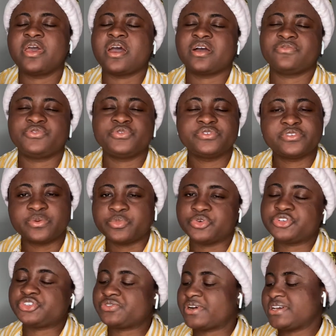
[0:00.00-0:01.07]
i've used the
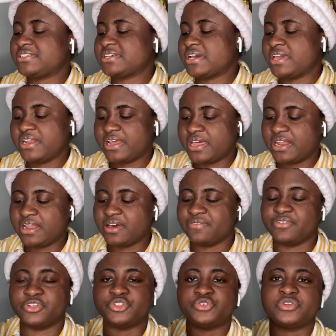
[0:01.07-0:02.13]
moisturizer and i love
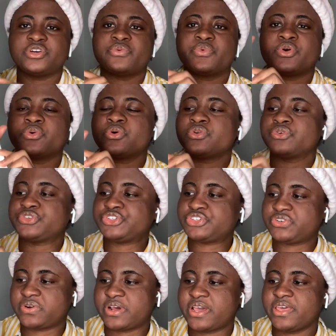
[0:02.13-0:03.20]
it today we're going to
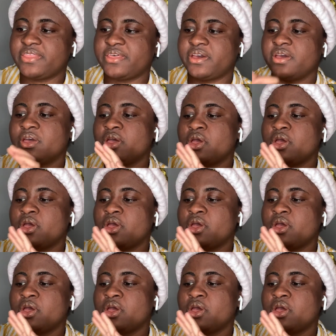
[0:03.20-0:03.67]
try the